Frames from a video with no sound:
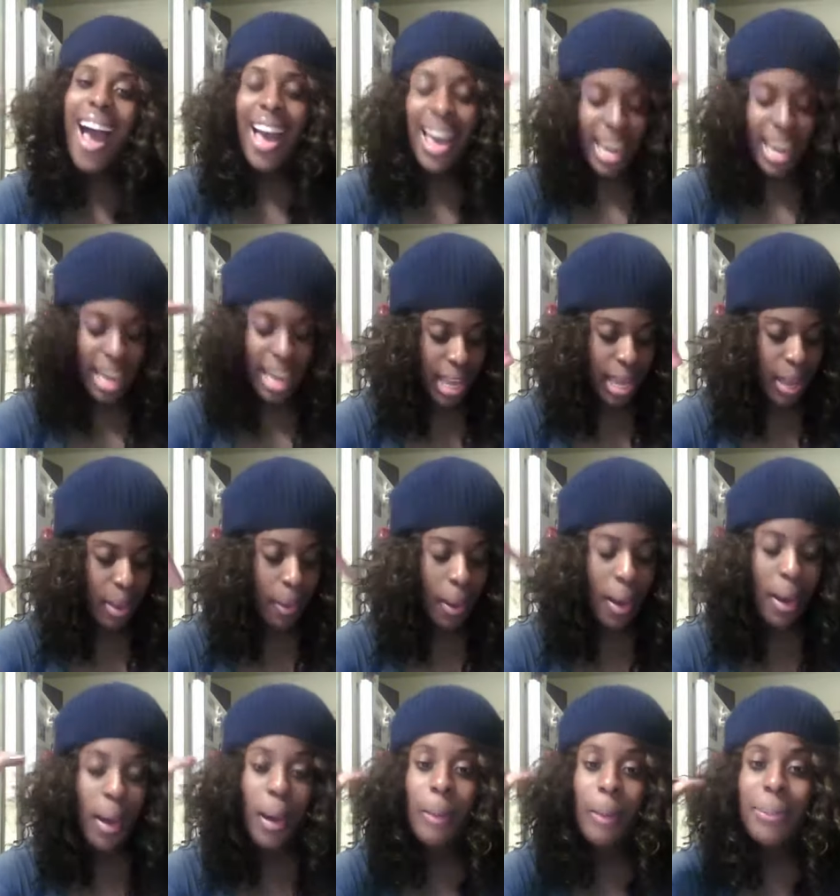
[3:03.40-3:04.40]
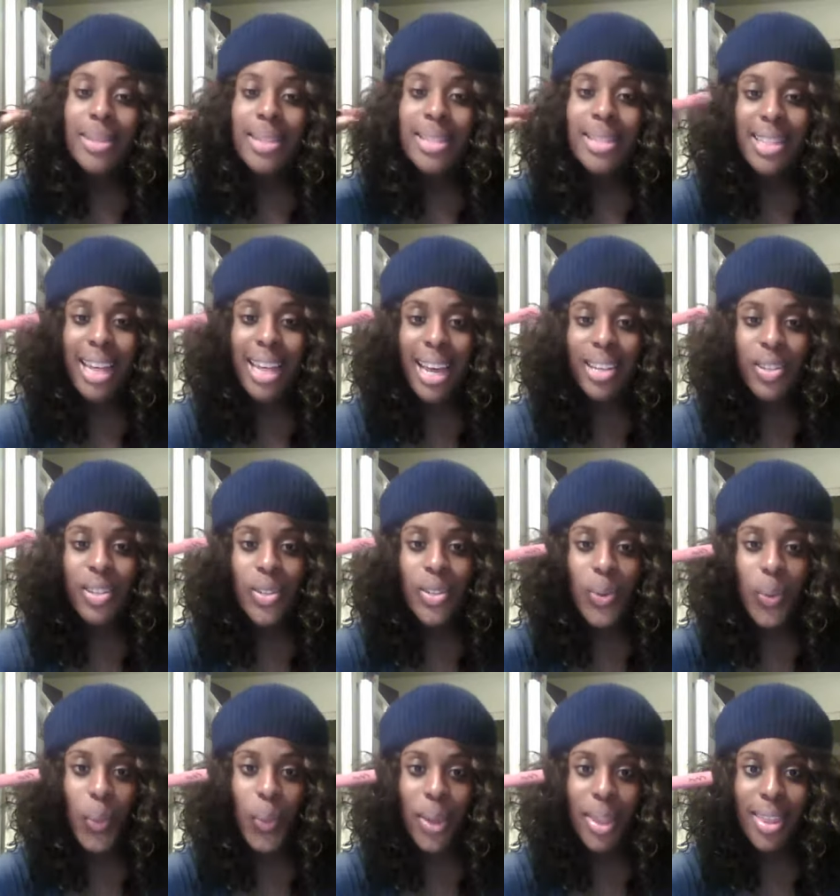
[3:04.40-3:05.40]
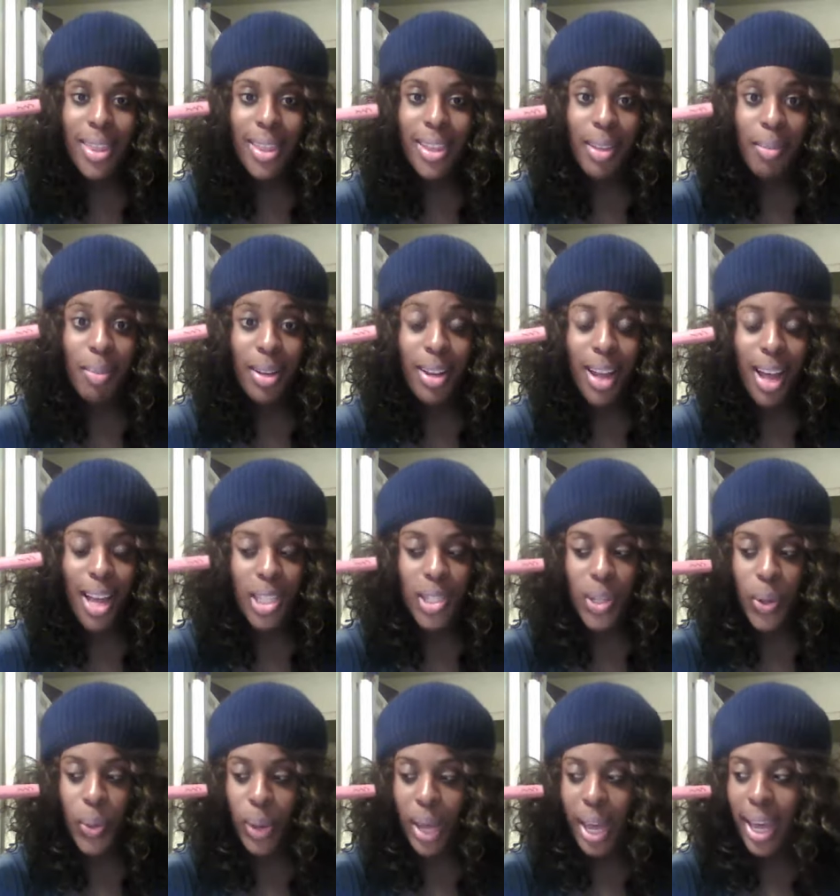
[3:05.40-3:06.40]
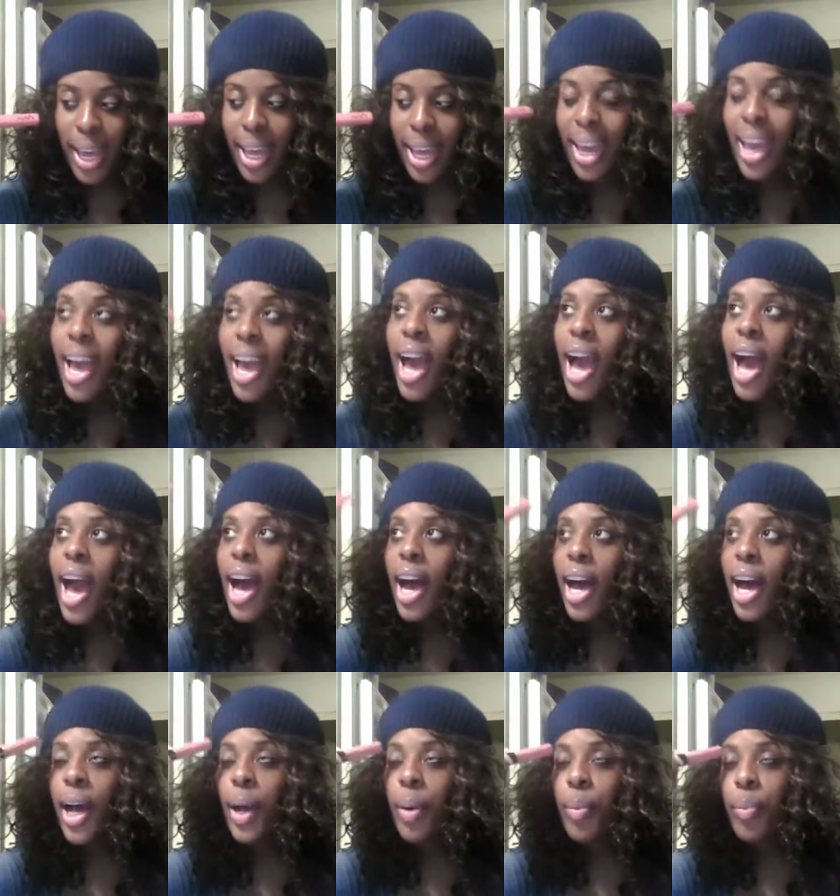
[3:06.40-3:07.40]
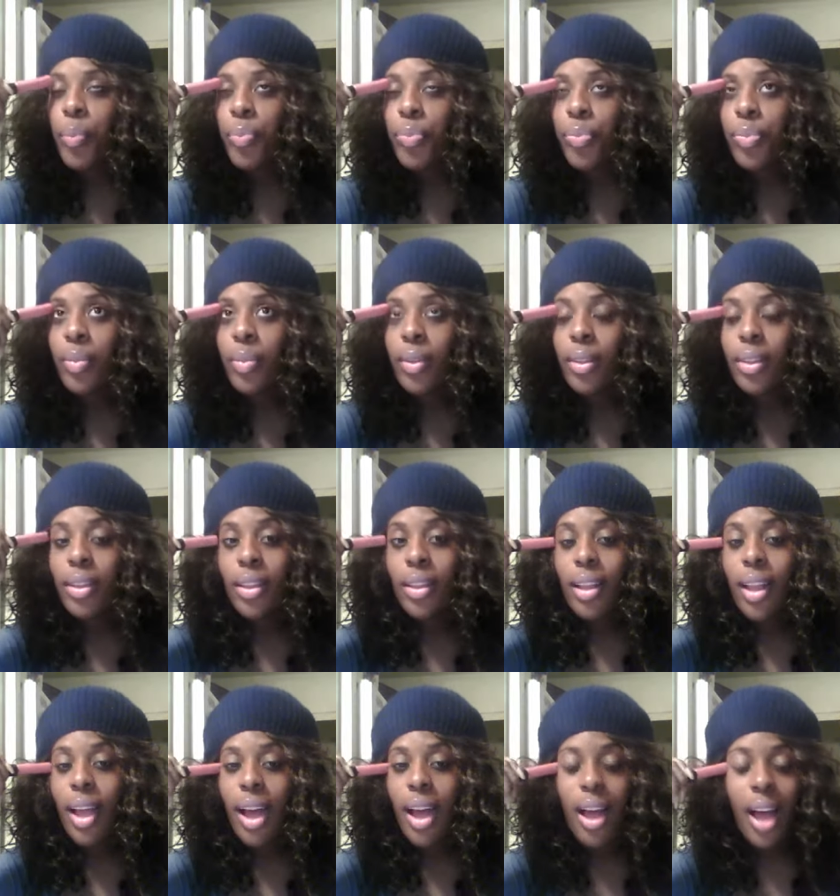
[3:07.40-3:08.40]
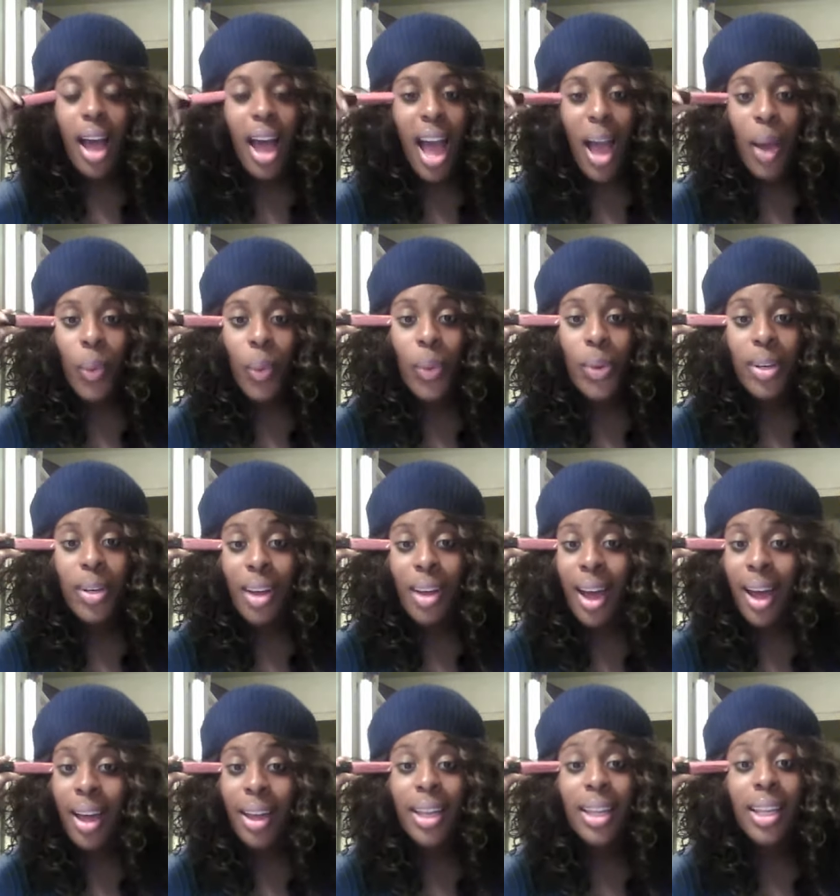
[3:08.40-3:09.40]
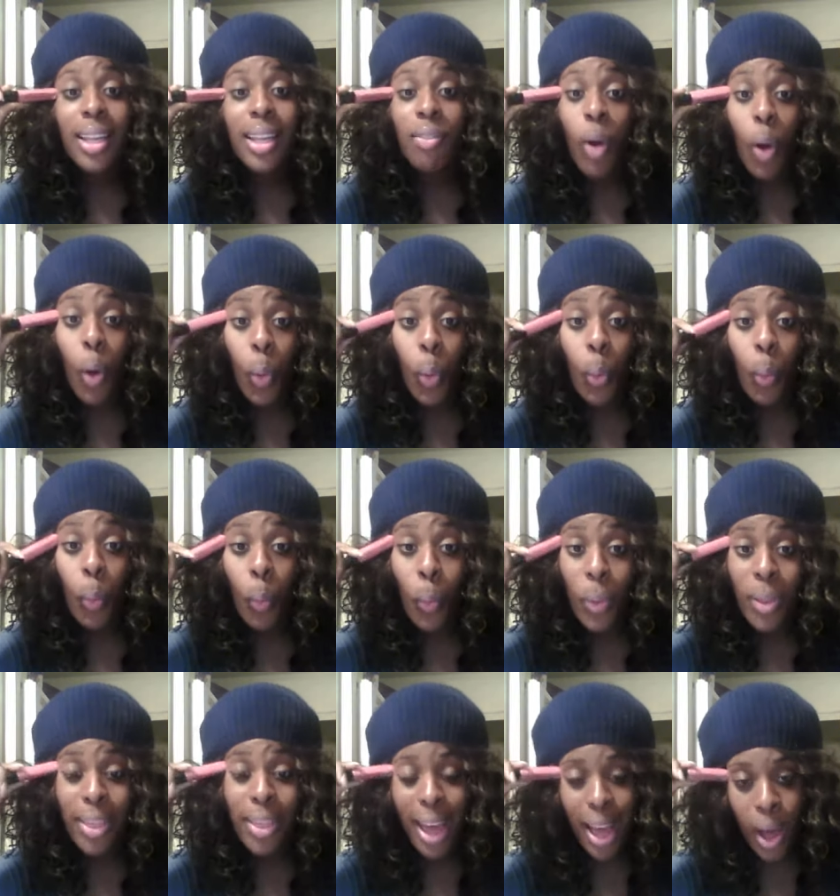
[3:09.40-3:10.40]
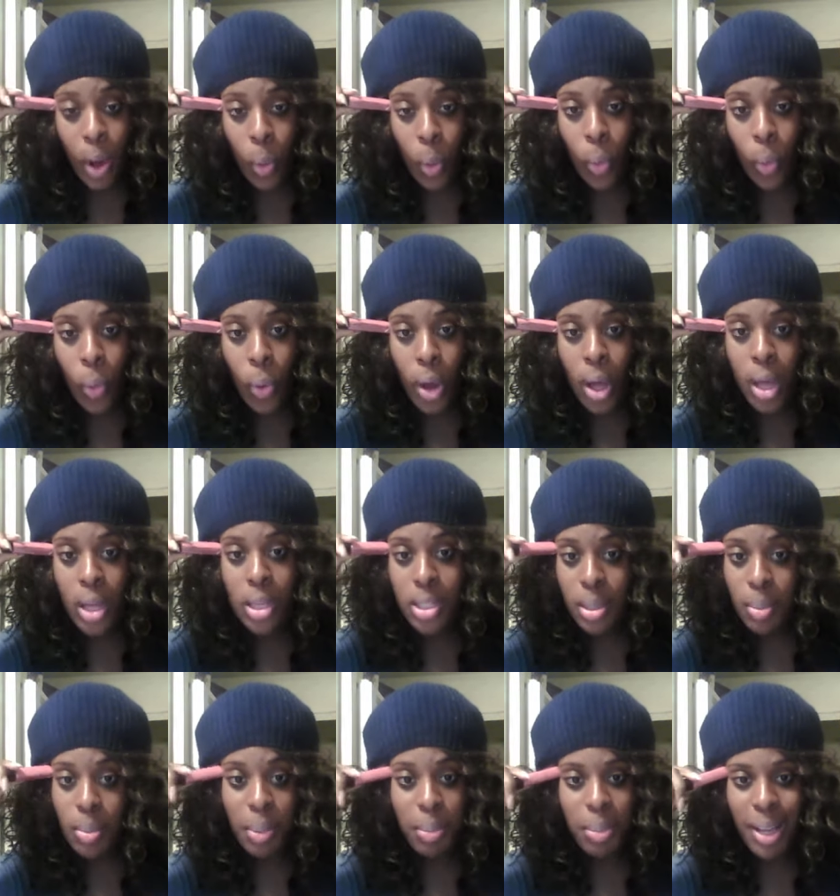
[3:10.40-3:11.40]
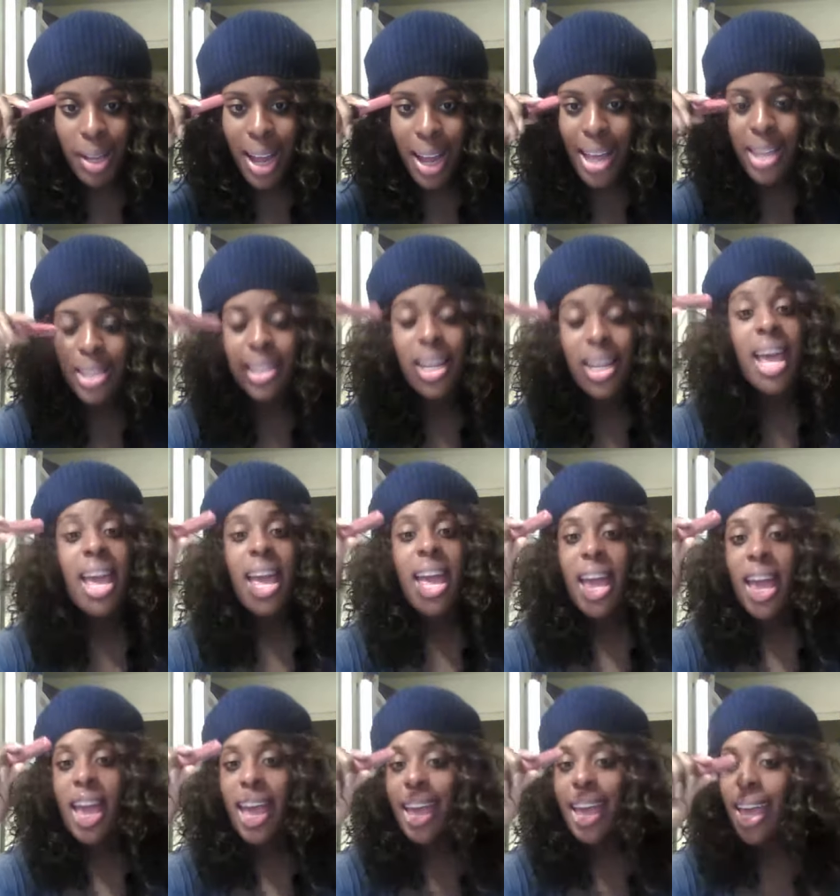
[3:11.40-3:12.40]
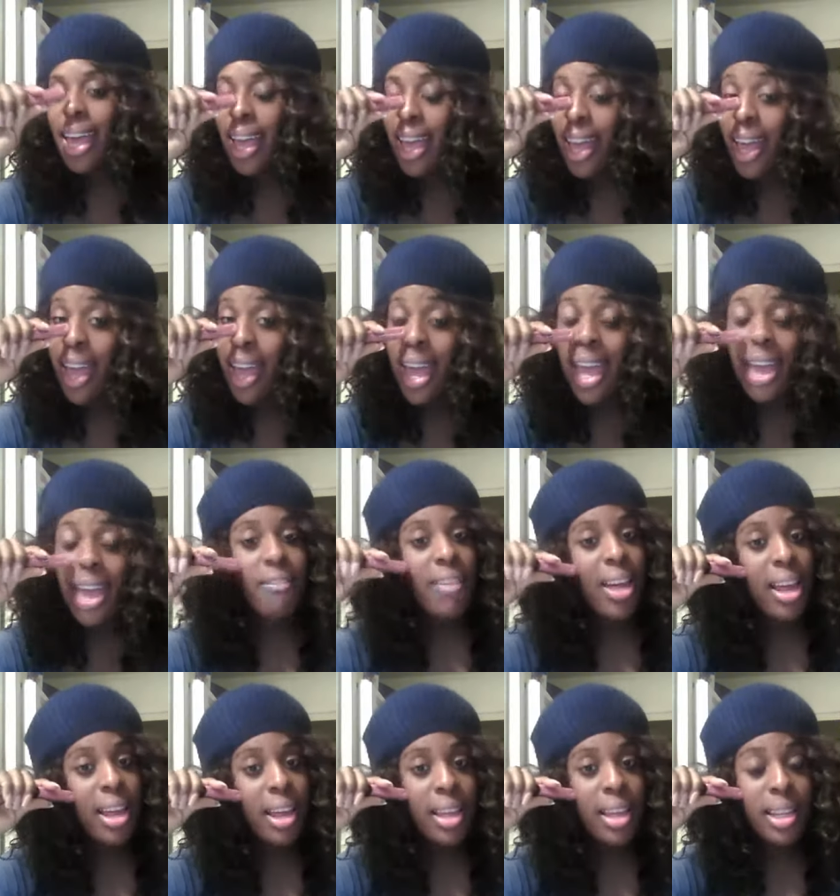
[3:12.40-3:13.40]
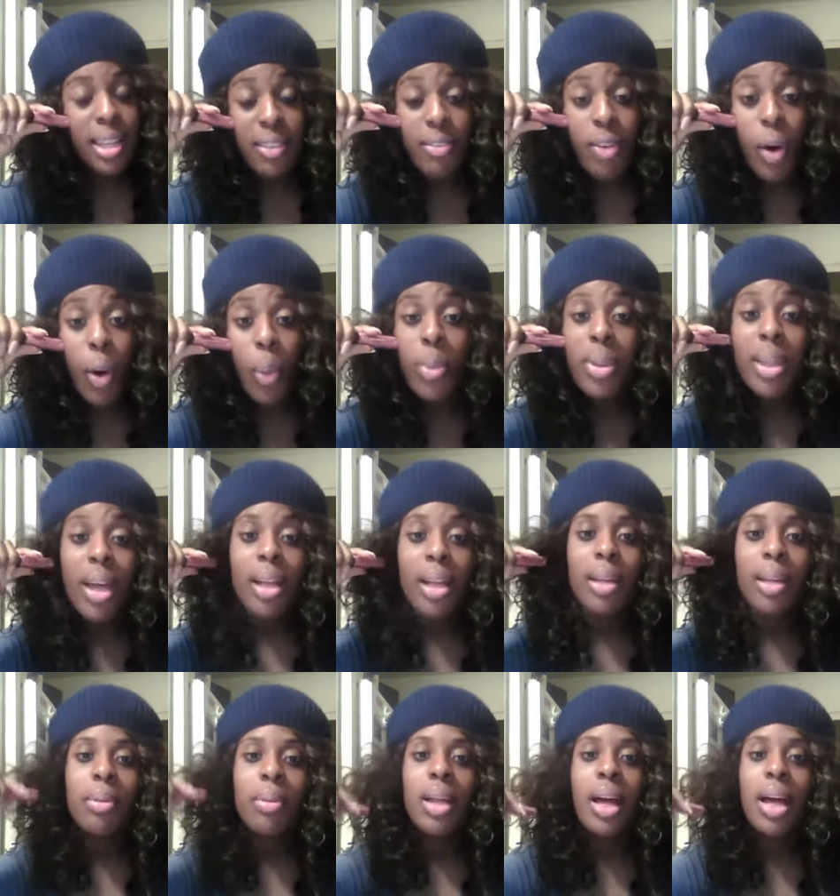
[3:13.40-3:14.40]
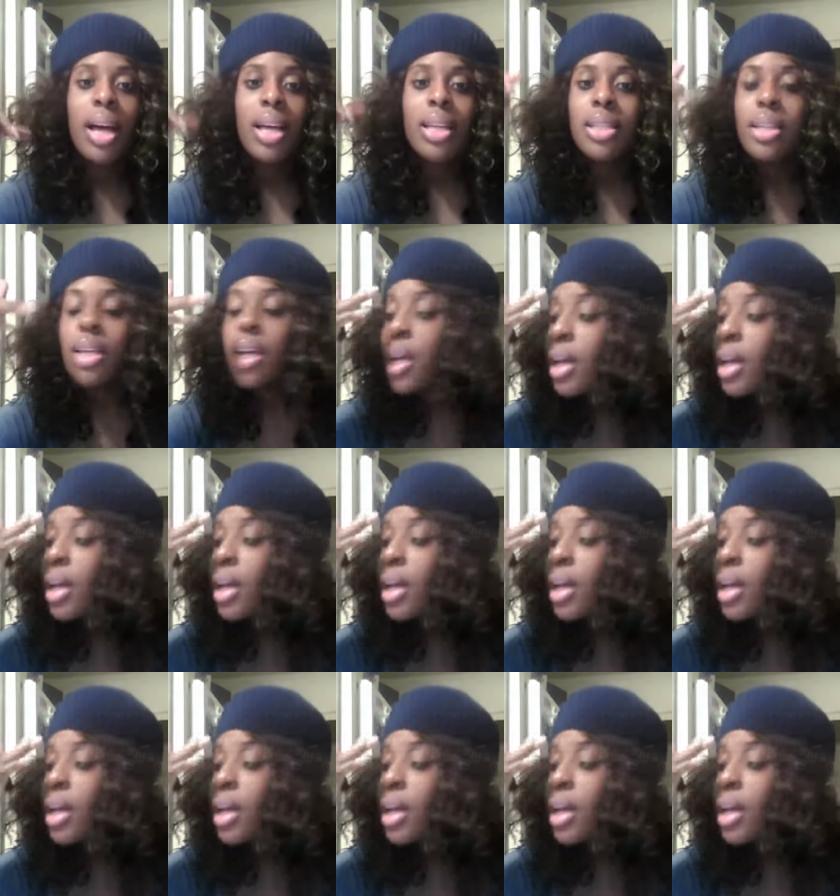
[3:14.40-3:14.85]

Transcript: I am obsessed with lip gloss, okay? Um, I will not leave home without some lip gloss. If I leave home without lip gloss,